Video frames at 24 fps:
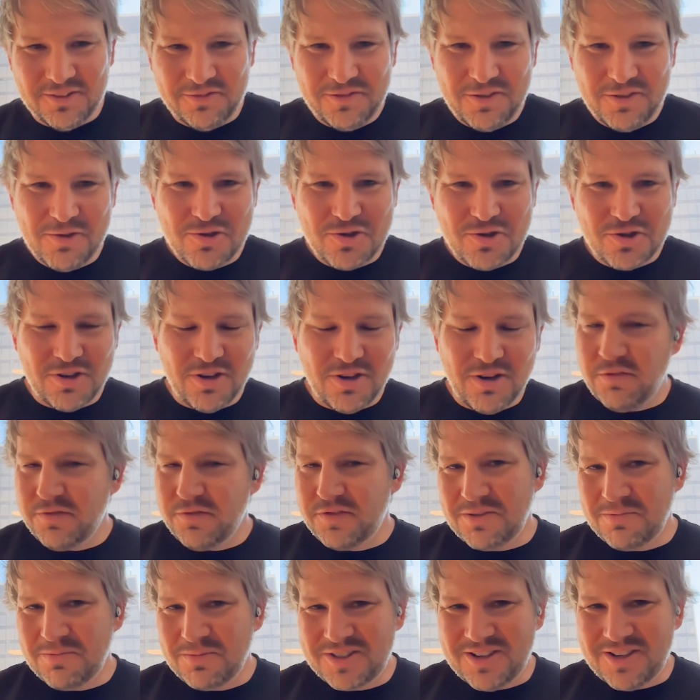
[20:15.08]
future of
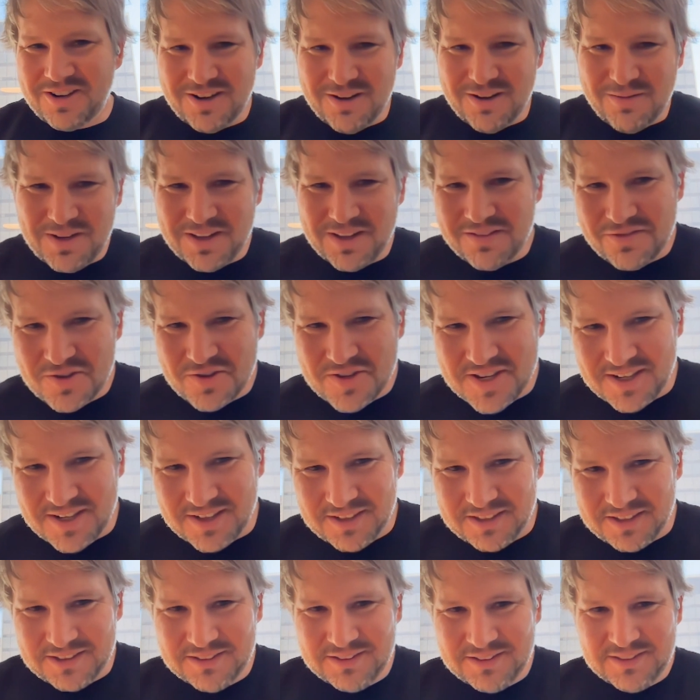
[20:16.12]
some startup like
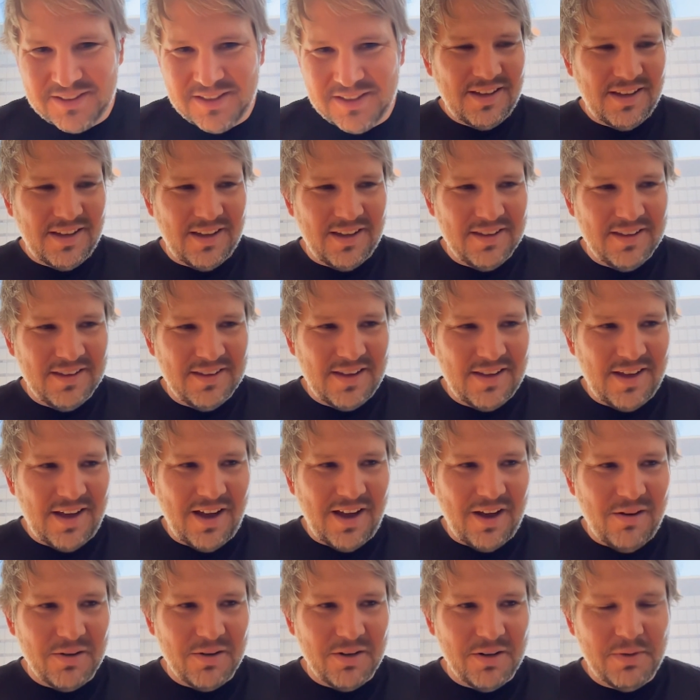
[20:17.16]
Vercel. And
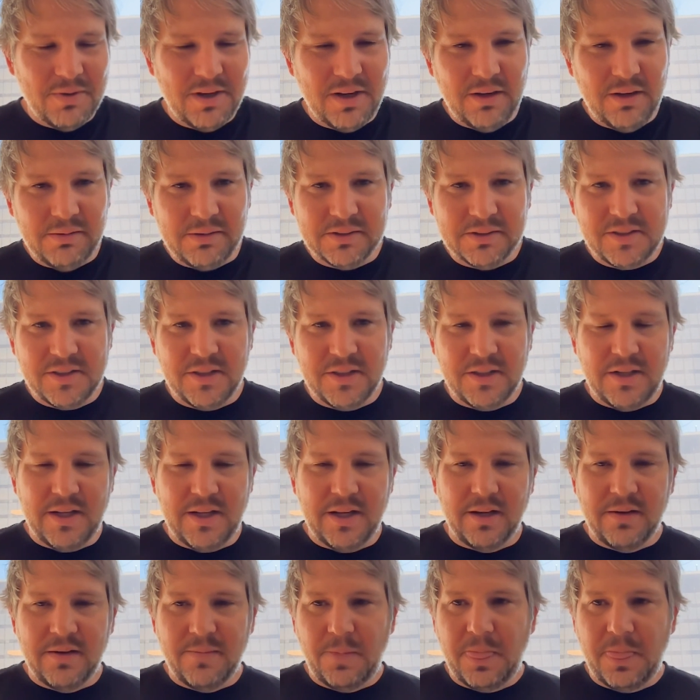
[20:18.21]
I want to be able to
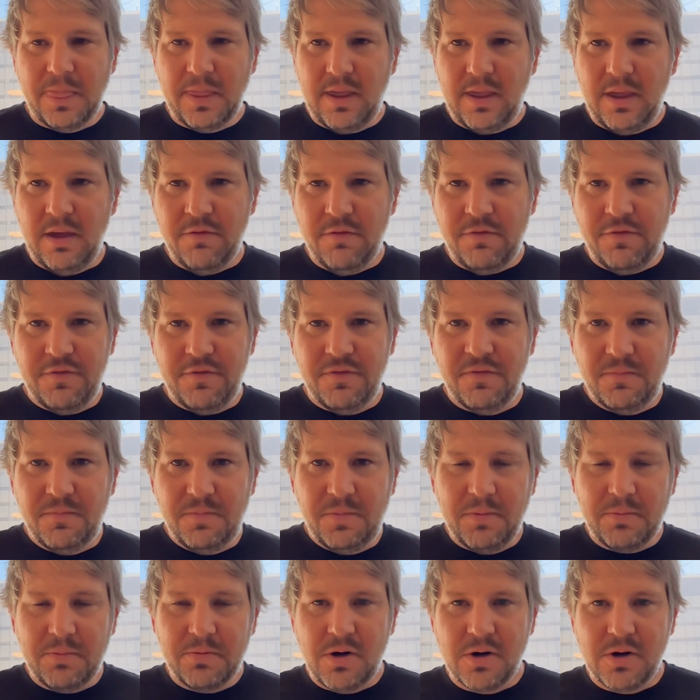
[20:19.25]
like, if
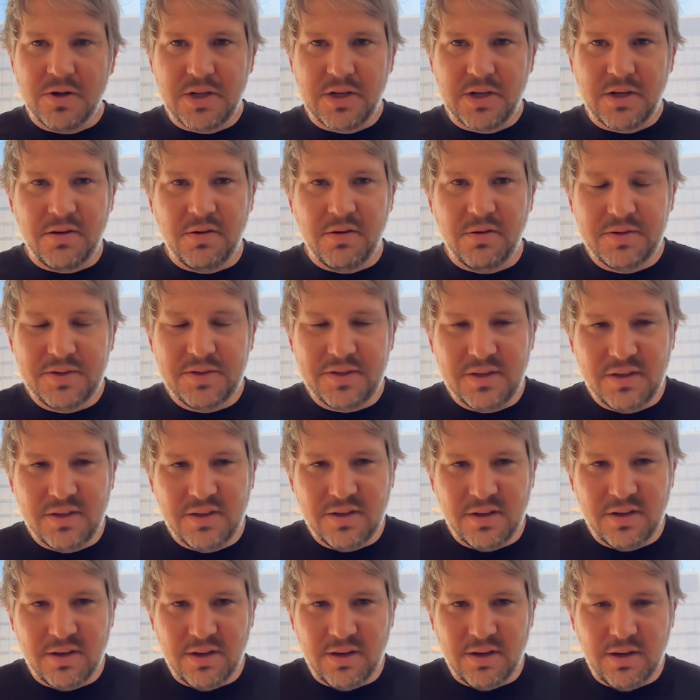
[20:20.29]
the project goes
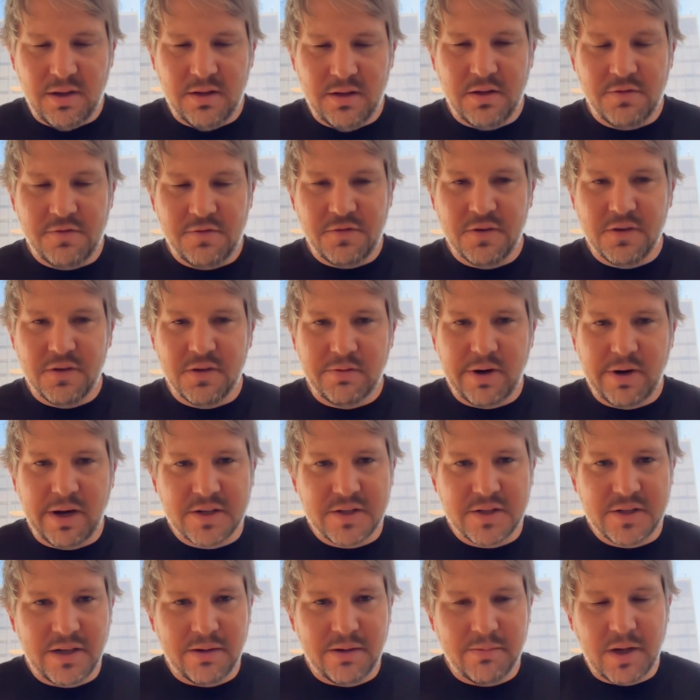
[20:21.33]
a different
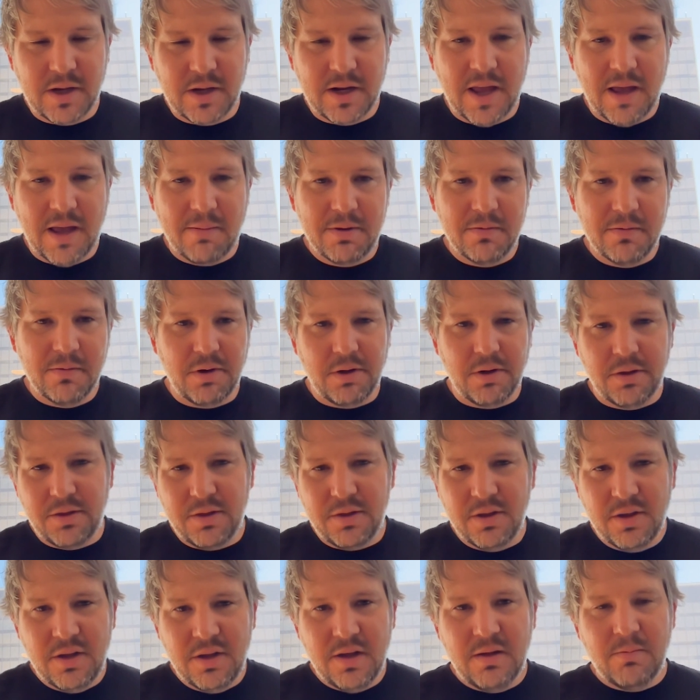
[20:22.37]
direction that I'm not happy with,
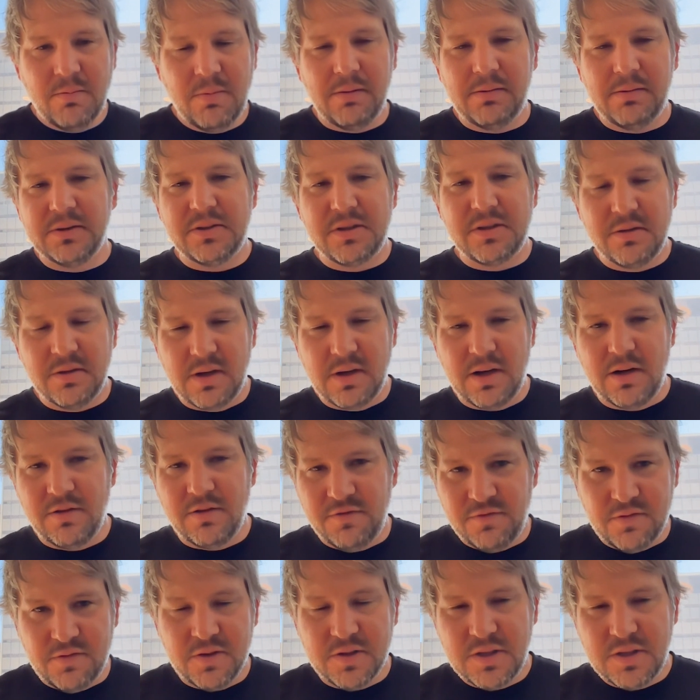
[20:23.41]
be able to kind
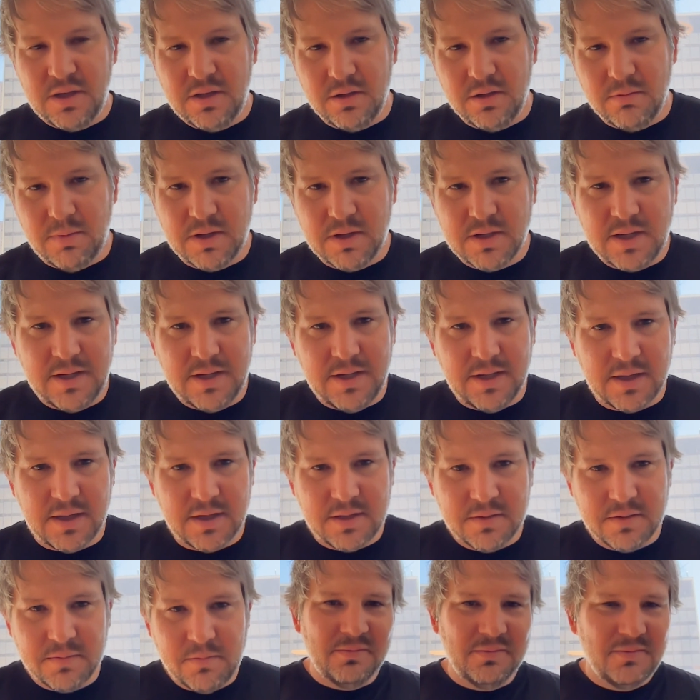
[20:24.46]
of continue maintaining
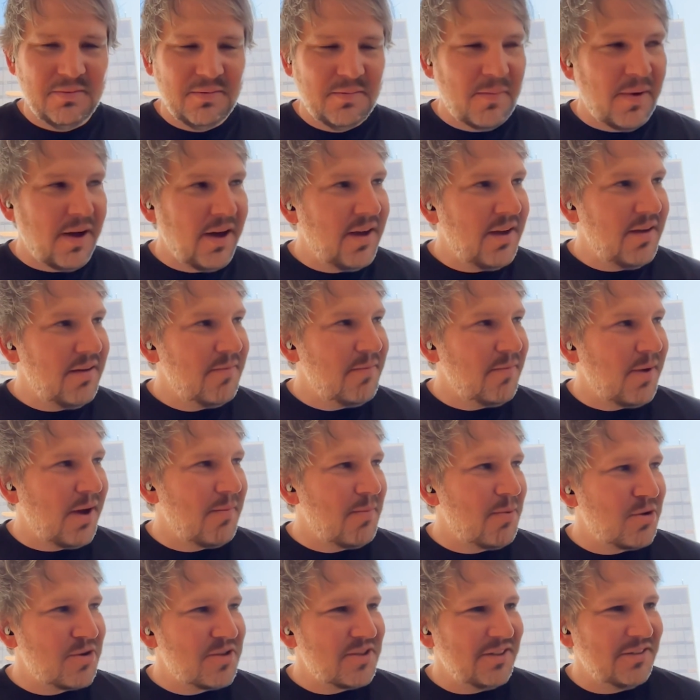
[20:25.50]
it. My
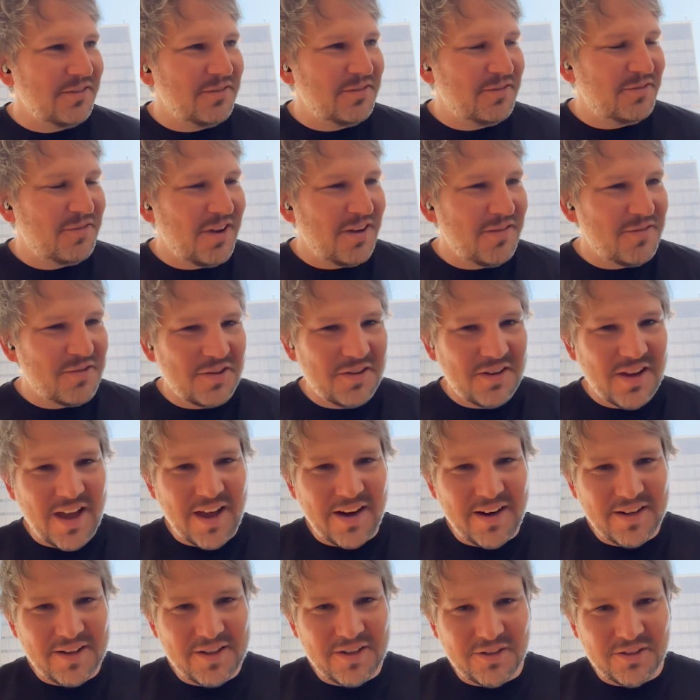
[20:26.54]
personal favorite
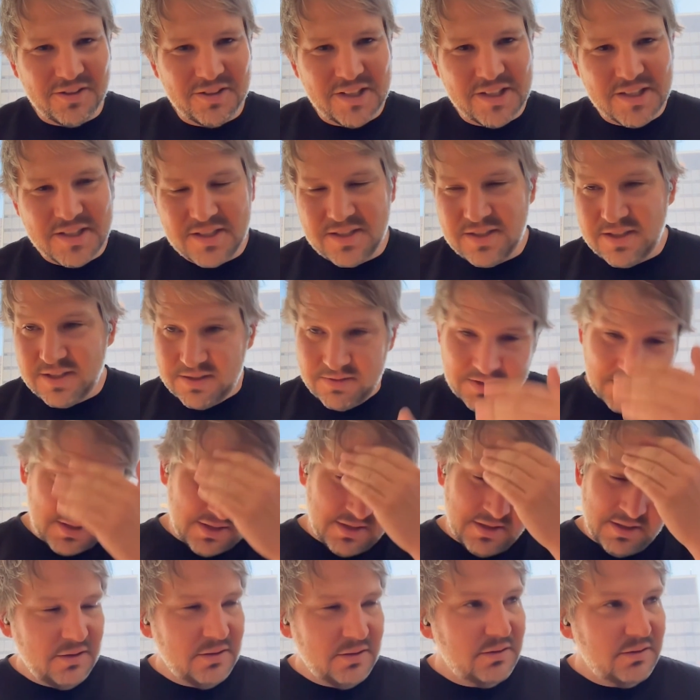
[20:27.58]
anecdote is this is